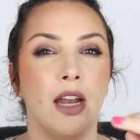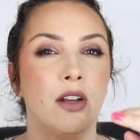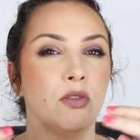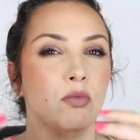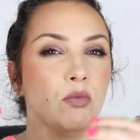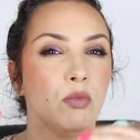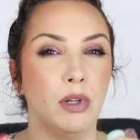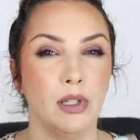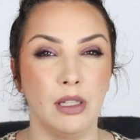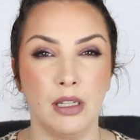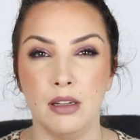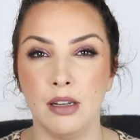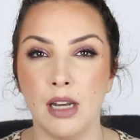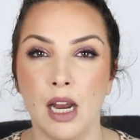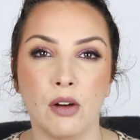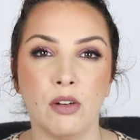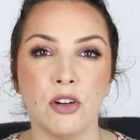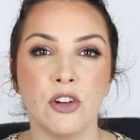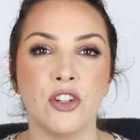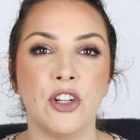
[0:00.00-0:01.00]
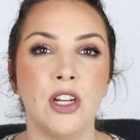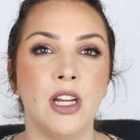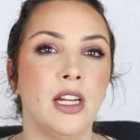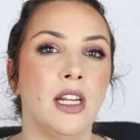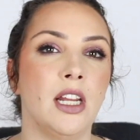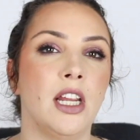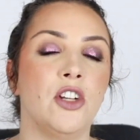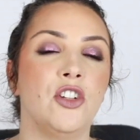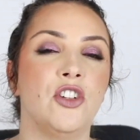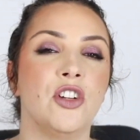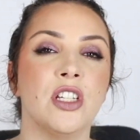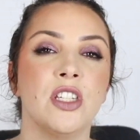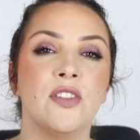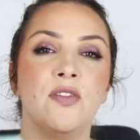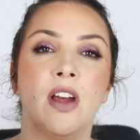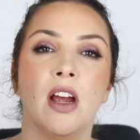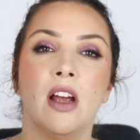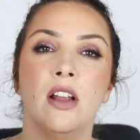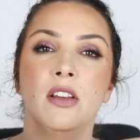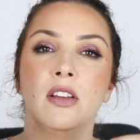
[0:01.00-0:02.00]
and really nourishing. It just
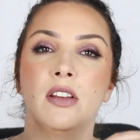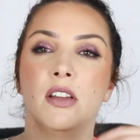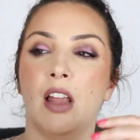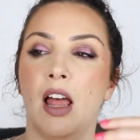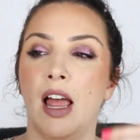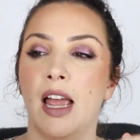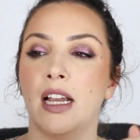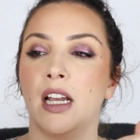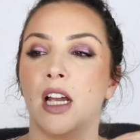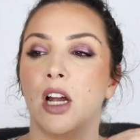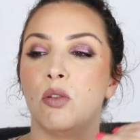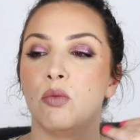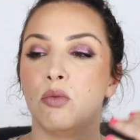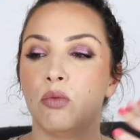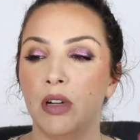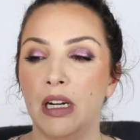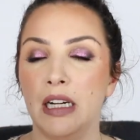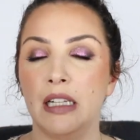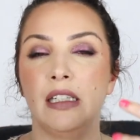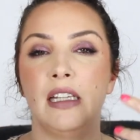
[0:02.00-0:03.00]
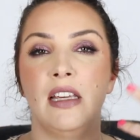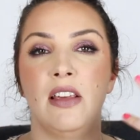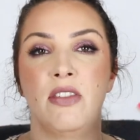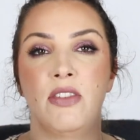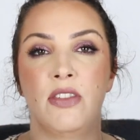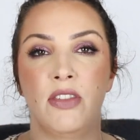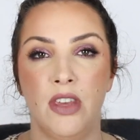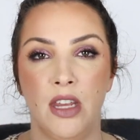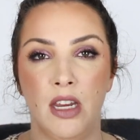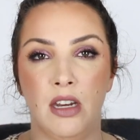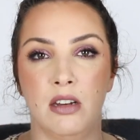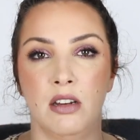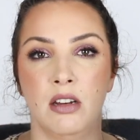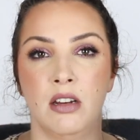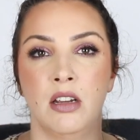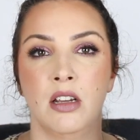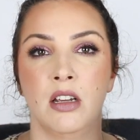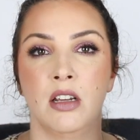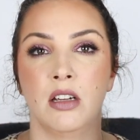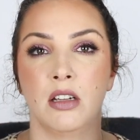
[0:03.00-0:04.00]
felt like a really
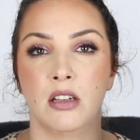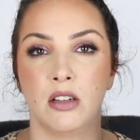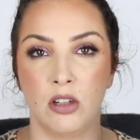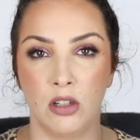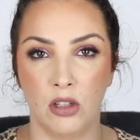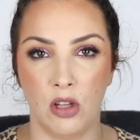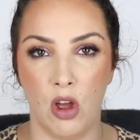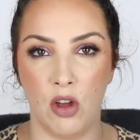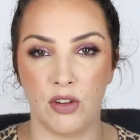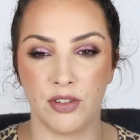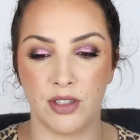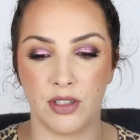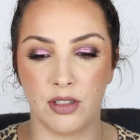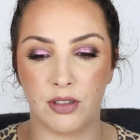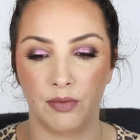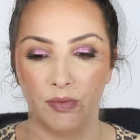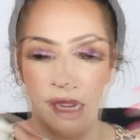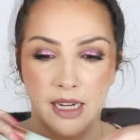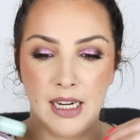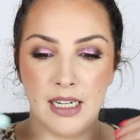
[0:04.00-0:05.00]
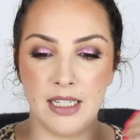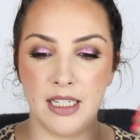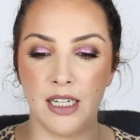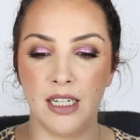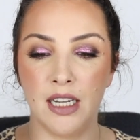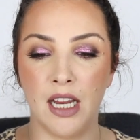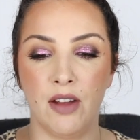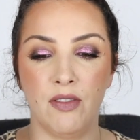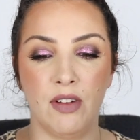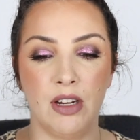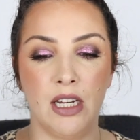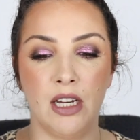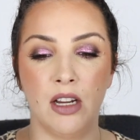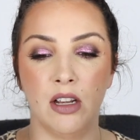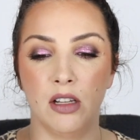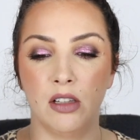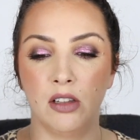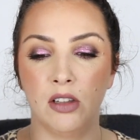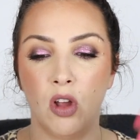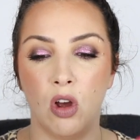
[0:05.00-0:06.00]
thin gloss. It didn't have any
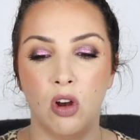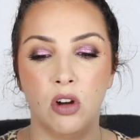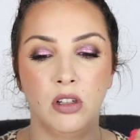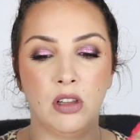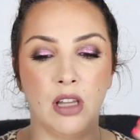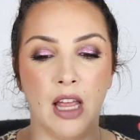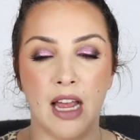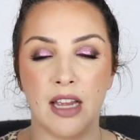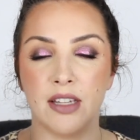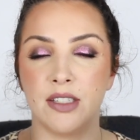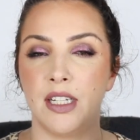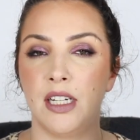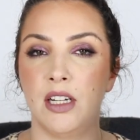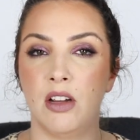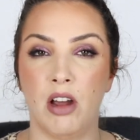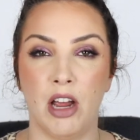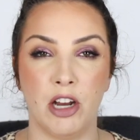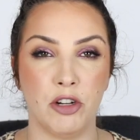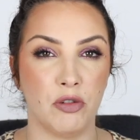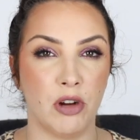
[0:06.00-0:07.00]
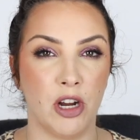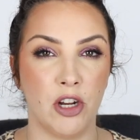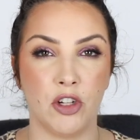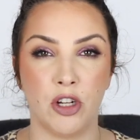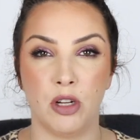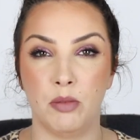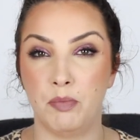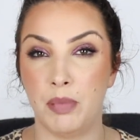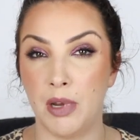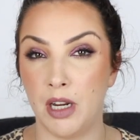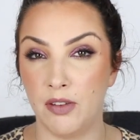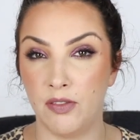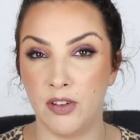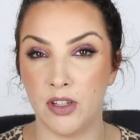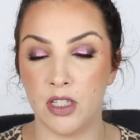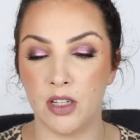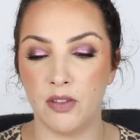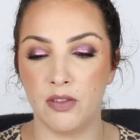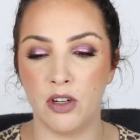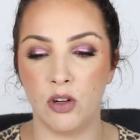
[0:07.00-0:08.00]
long-lasting hydration
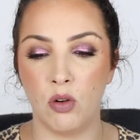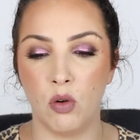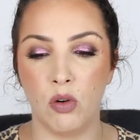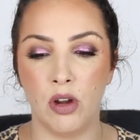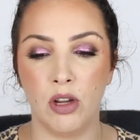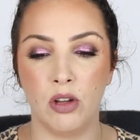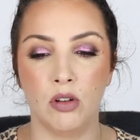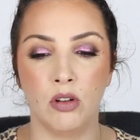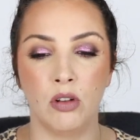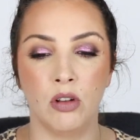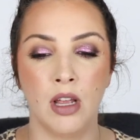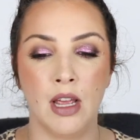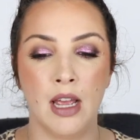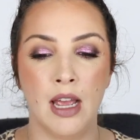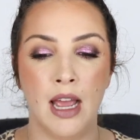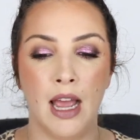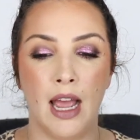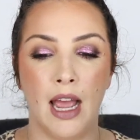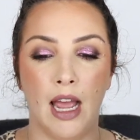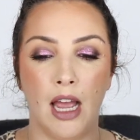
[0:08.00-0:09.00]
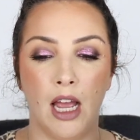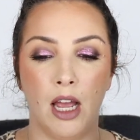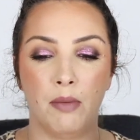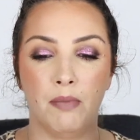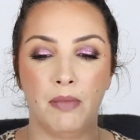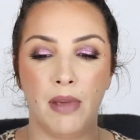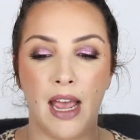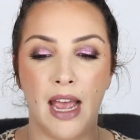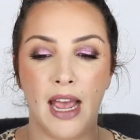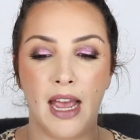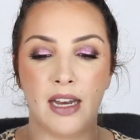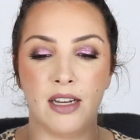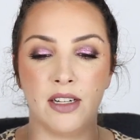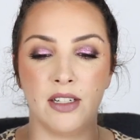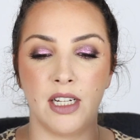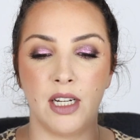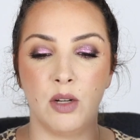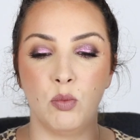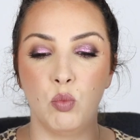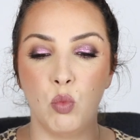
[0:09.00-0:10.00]
benefits of an oil,
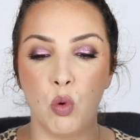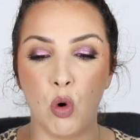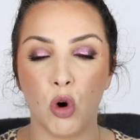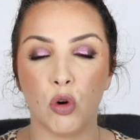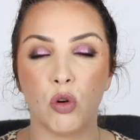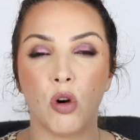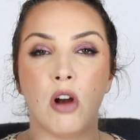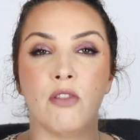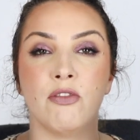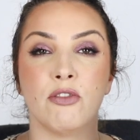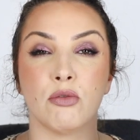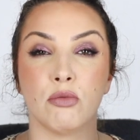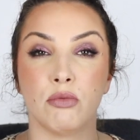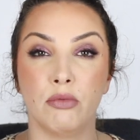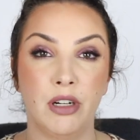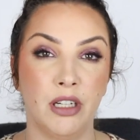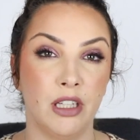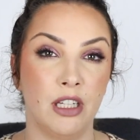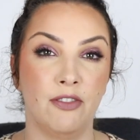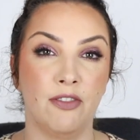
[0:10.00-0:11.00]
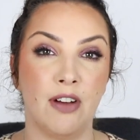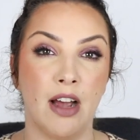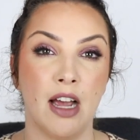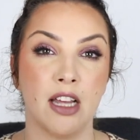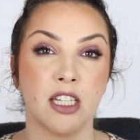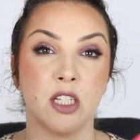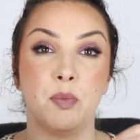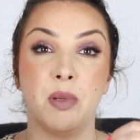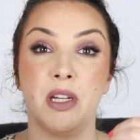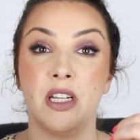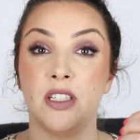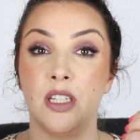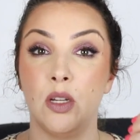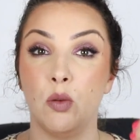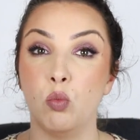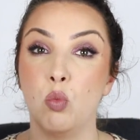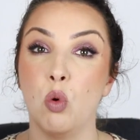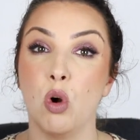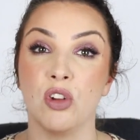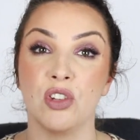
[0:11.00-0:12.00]
and it wore off really fast because
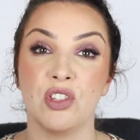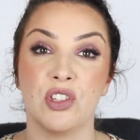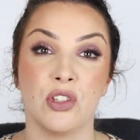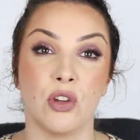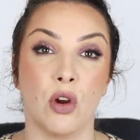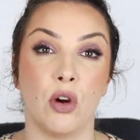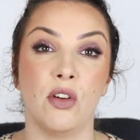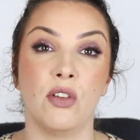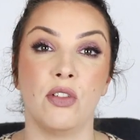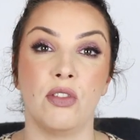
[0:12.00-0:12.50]
it was so